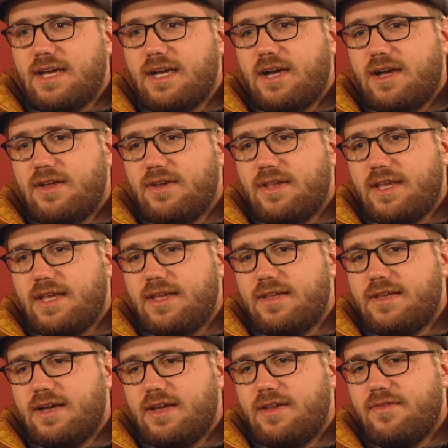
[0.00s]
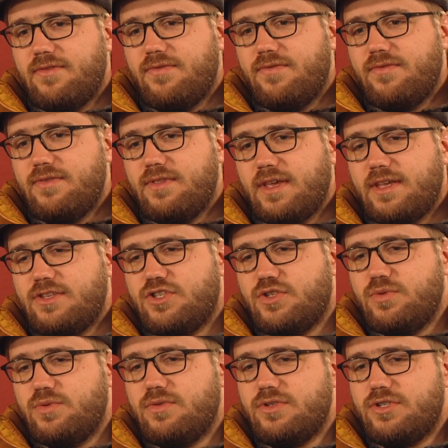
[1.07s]
I got, like, it kind of, like,
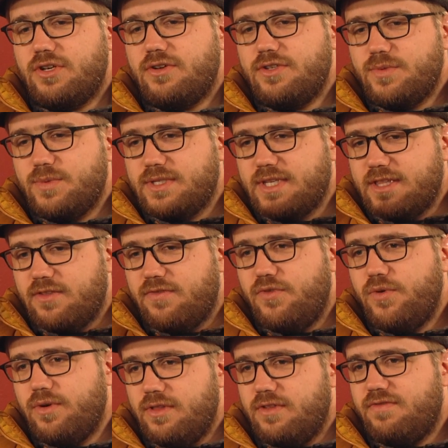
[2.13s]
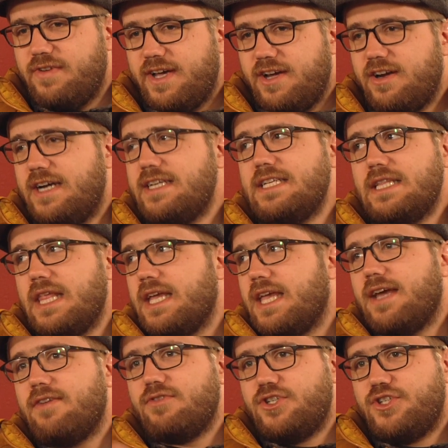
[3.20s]
school shows was, like, the fuel on the fire. I did, like,
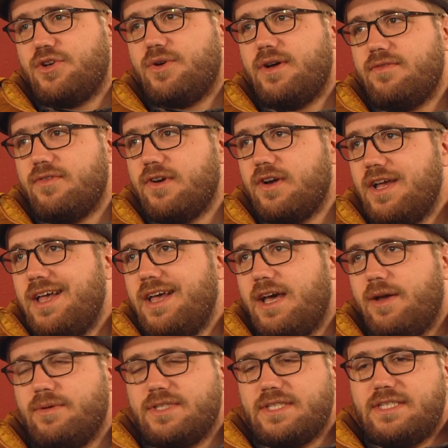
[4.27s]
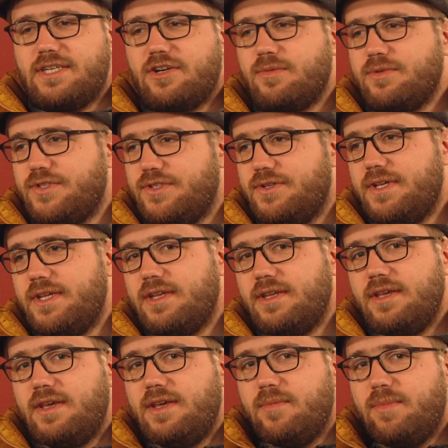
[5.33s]
every show ever and was a terrible student
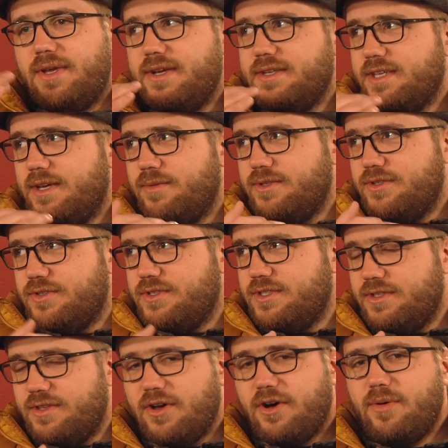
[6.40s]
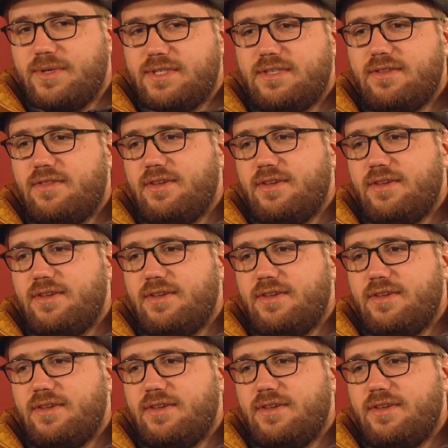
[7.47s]
because I was always in the